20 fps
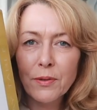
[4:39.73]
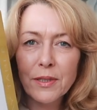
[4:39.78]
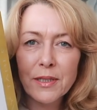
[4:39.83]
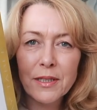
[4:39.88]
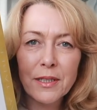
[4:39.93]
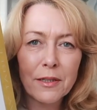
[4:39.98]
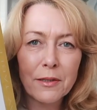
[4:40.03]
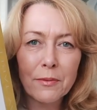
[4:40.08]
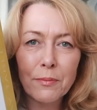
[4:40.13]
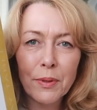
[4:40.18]

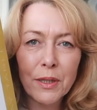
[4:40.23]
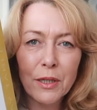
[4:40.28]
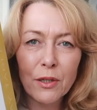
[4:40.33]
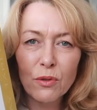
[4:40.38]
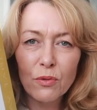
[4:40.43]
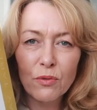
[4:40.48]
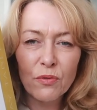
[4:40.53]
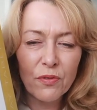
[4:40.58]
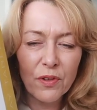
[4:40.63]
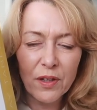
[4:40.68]
It's going to be
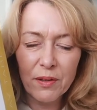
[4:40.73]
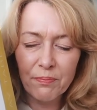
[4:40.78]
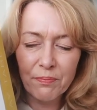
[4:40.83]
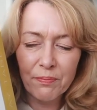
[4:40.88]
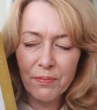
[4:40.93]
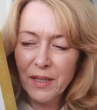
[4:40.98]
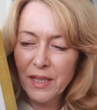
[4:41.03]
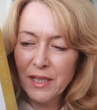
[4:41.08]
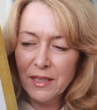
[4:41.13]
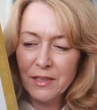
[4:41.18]
good for
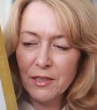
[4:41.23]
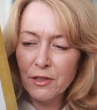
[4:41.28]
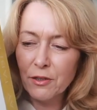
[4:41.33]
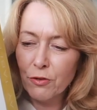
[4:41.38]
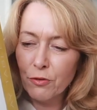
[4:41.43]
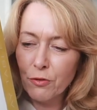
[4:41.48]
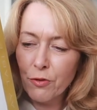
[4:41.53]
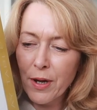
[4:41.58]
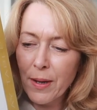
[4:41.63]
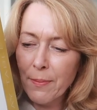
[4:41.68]

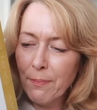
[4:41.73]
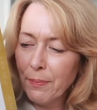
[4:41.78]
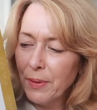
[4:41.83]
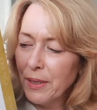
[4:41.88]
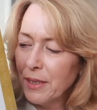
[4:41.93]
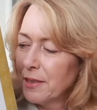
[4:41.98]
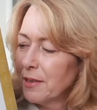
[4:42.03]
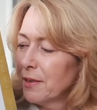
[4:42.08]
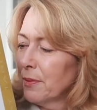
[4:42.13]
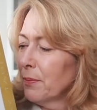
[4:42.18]
Instagram
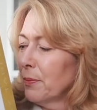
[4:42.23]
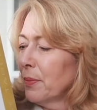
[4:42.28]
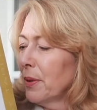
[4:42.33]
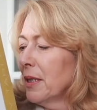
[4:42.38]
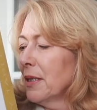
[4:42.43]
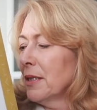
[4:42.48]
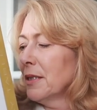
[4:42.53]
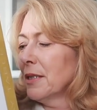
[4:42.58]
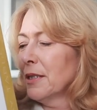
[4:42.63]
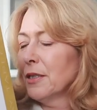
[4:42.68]
bits and
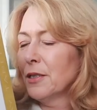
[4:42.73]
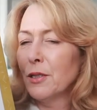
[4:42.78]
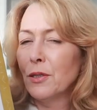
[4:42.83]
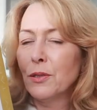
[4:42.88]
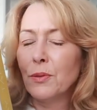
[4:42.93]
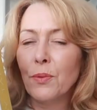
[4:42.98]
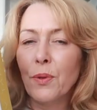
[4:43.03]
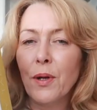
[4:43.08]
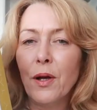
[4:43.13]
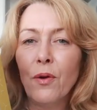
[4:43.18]
pieces
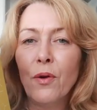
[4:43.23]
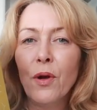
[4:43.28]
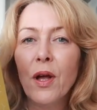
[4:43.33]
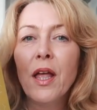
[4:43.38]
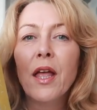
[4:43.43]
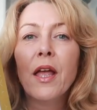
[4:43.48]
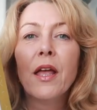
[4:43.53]
as well.